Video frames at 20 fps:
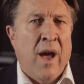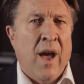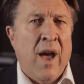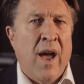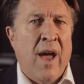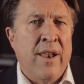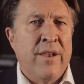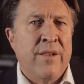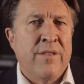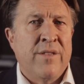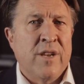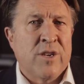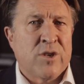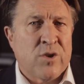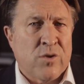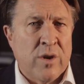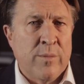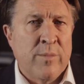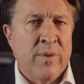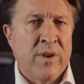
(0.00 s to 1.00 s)
and their
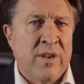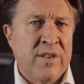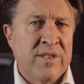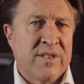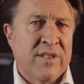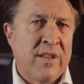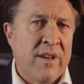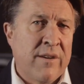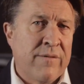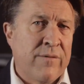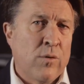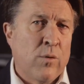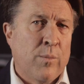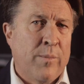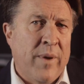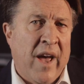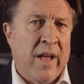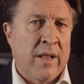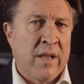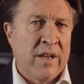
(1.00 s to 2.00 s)
treatment is therefore
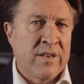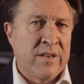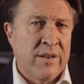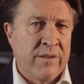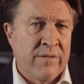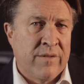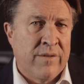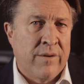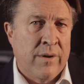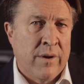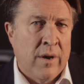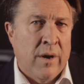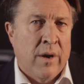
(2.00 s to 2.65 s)
palliative.